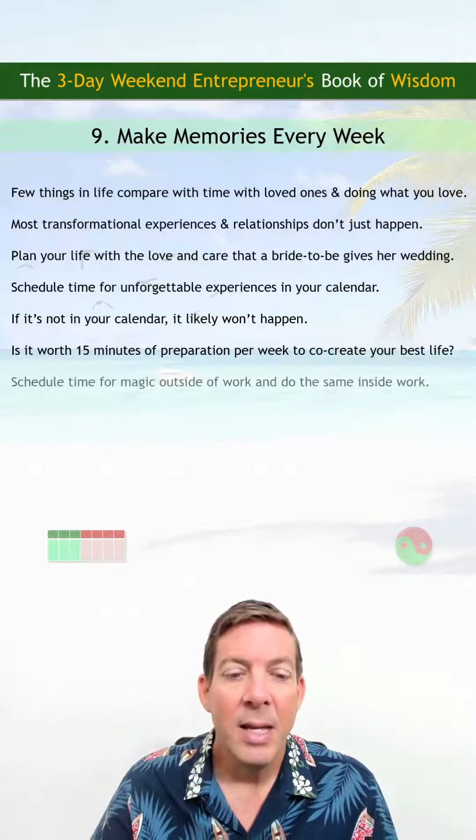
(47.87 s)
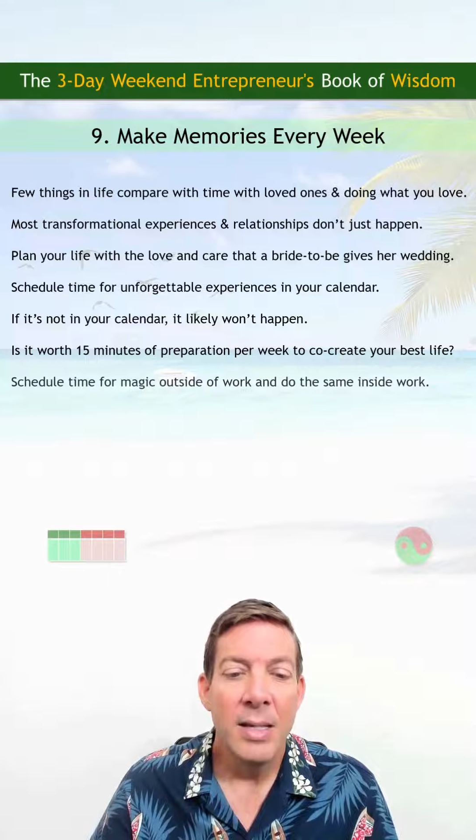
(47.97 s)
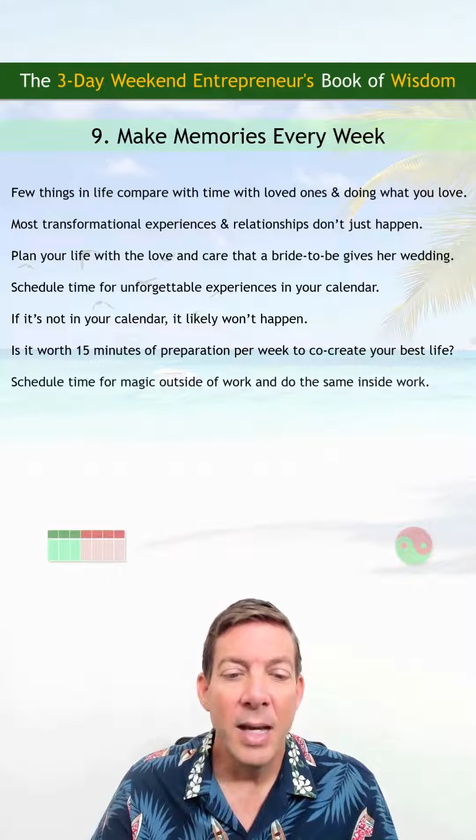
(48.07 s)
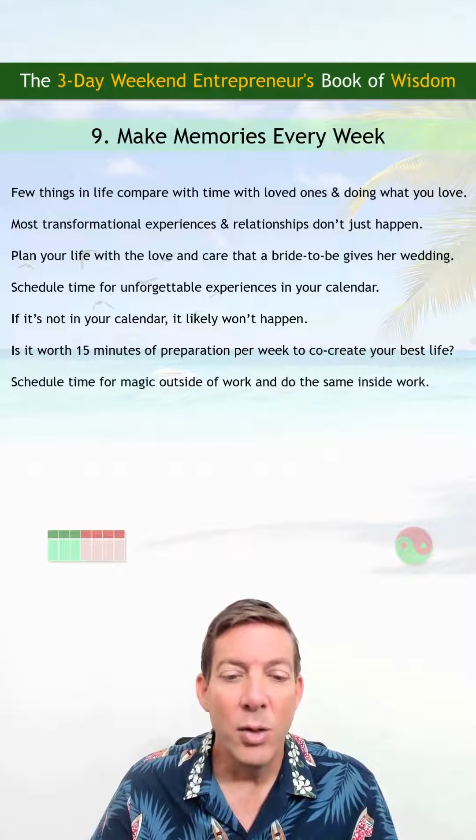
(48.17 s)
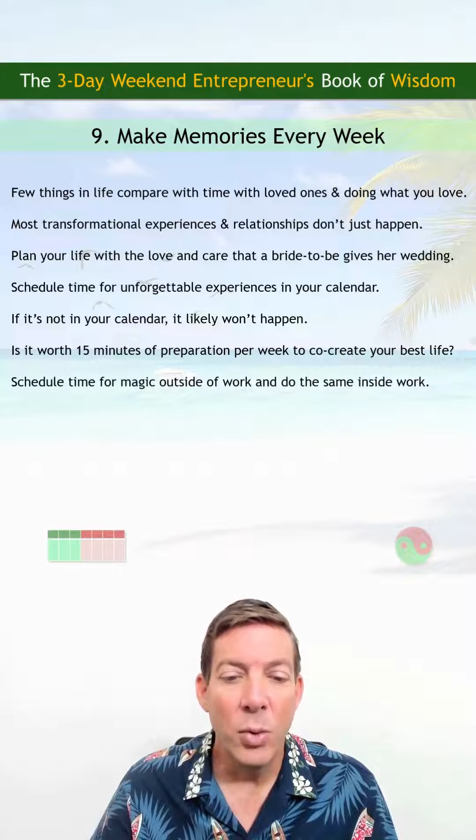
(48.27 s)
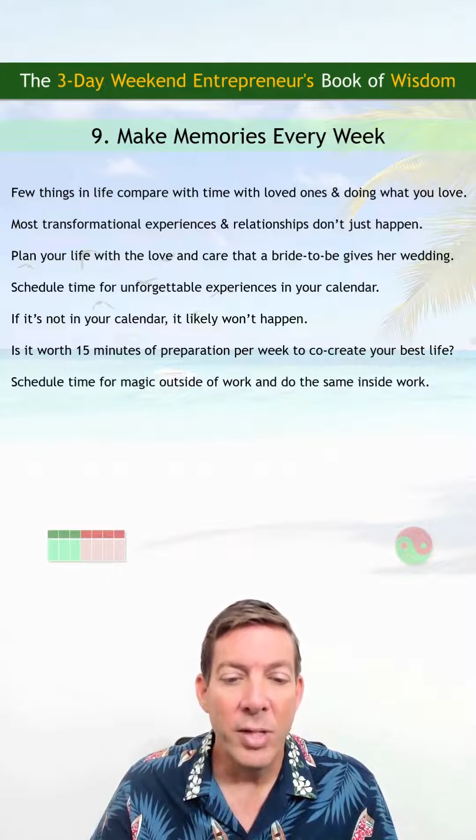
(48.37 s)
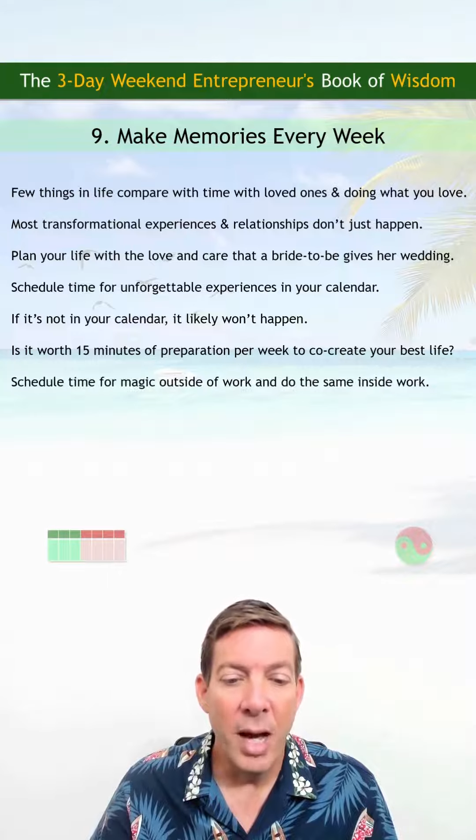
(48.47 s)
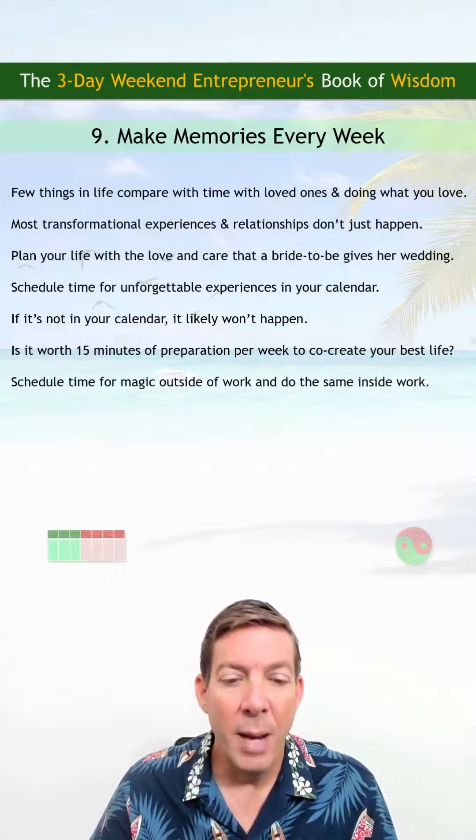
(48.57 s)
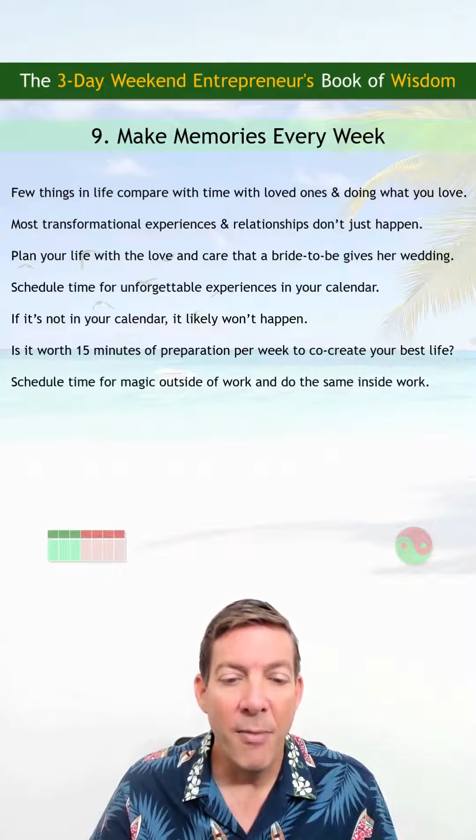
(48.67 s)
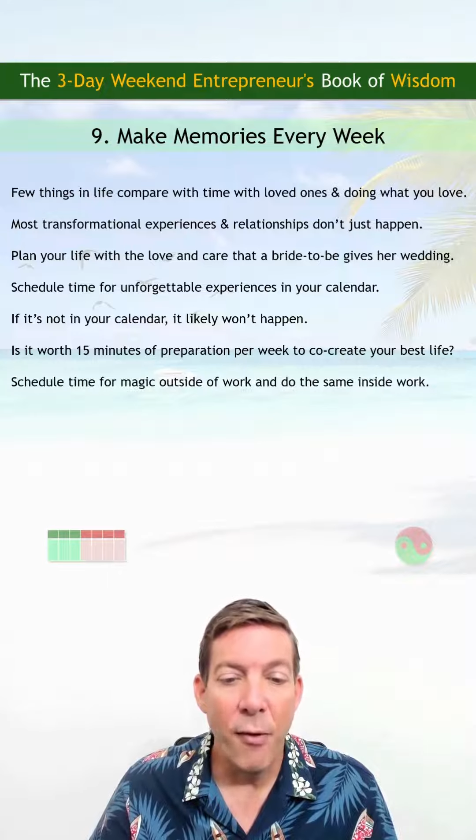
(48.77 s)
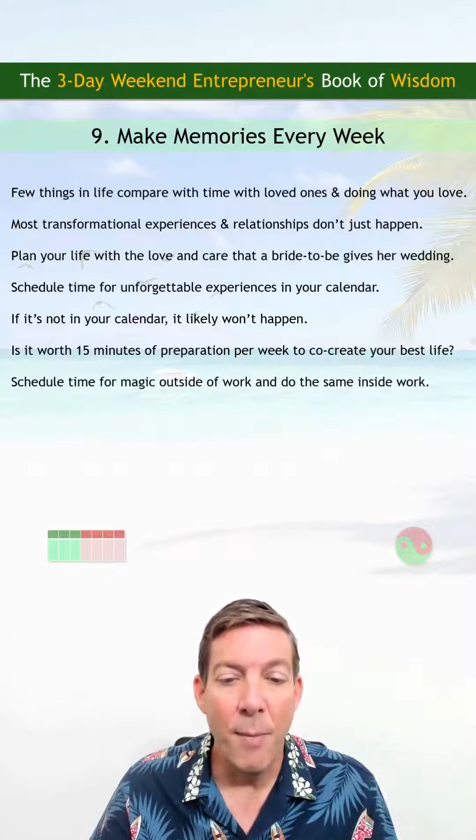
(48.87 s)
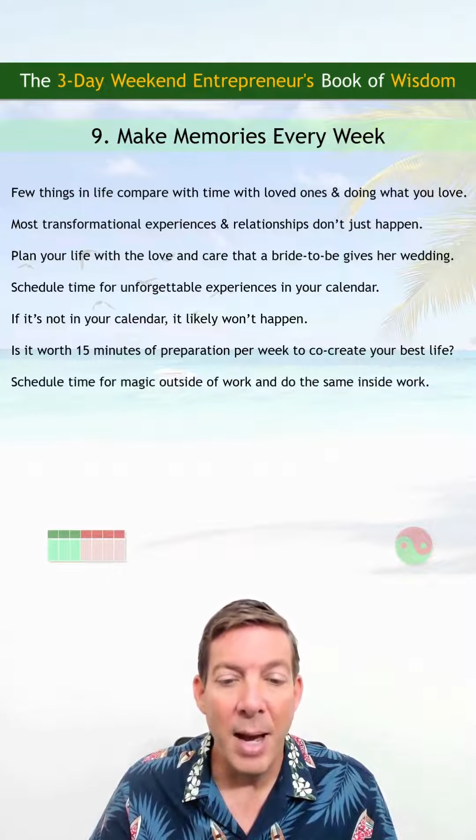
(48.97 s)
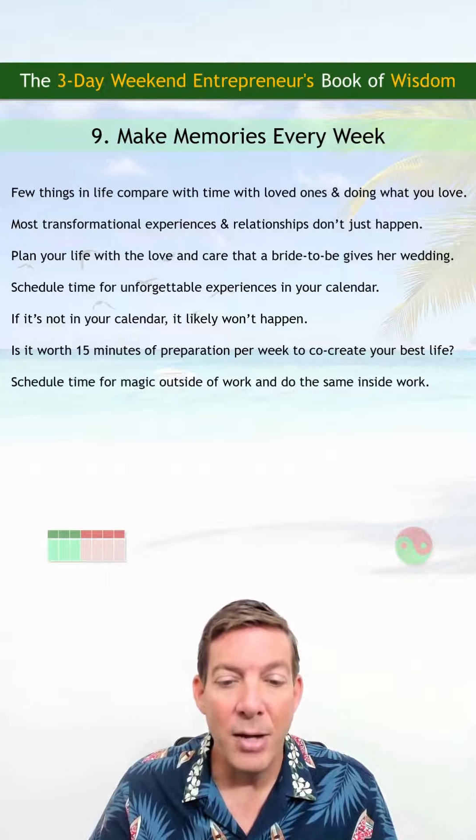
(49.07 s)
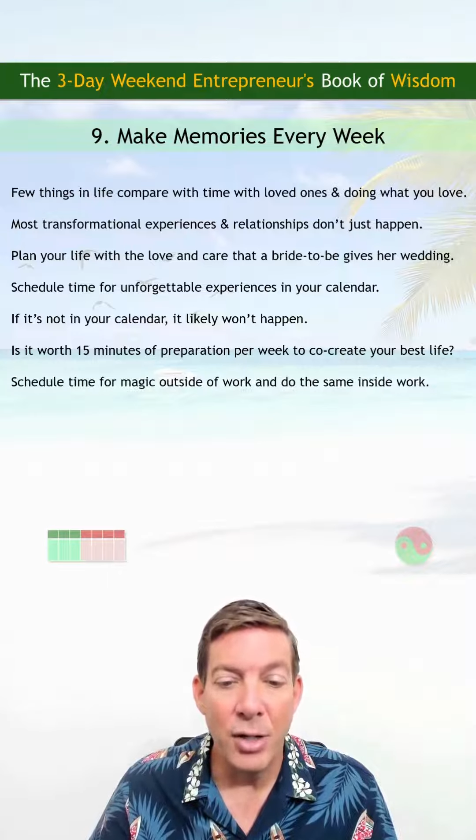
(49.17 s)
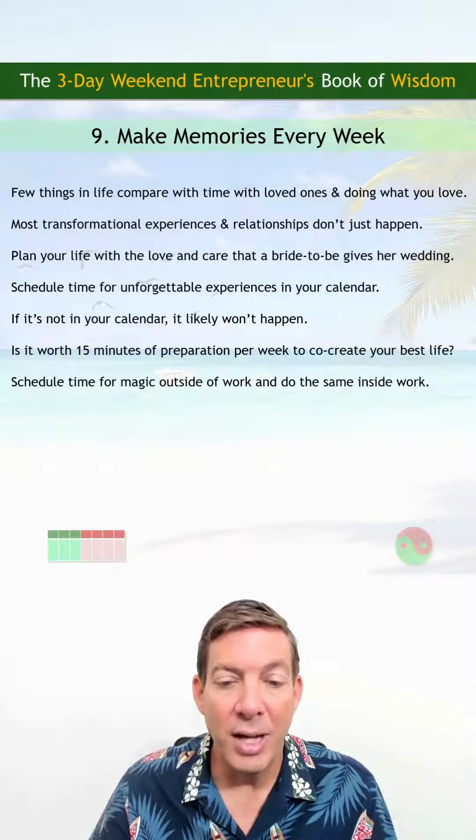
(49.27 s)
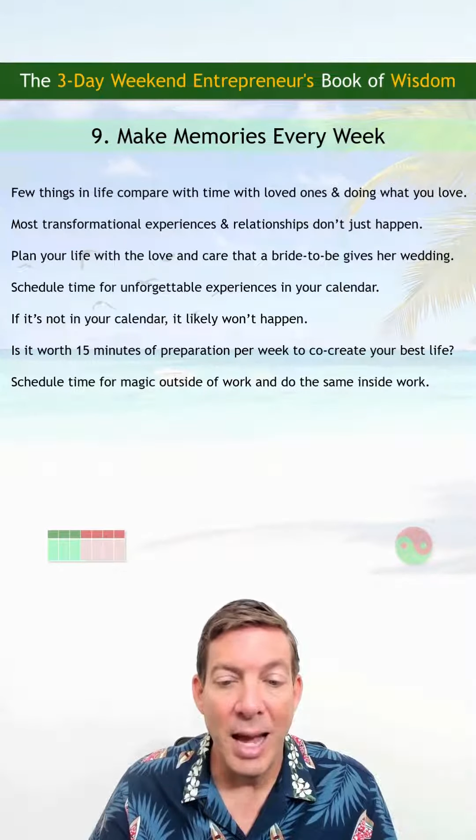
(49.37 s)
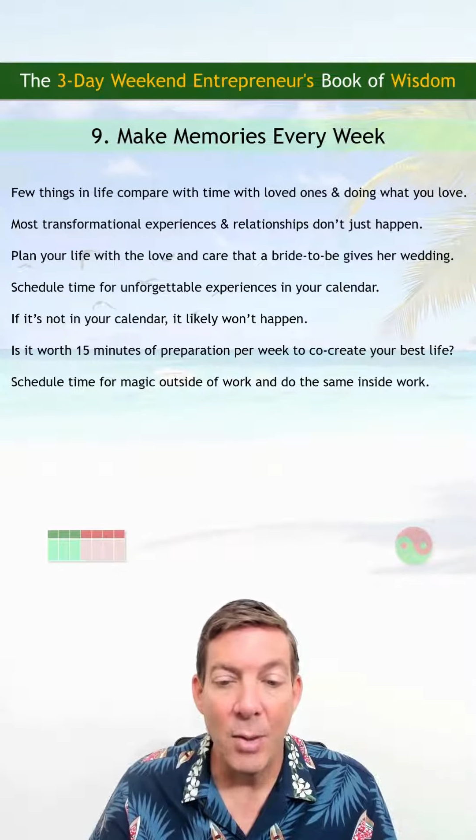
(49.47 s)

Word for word: Schedule time for magic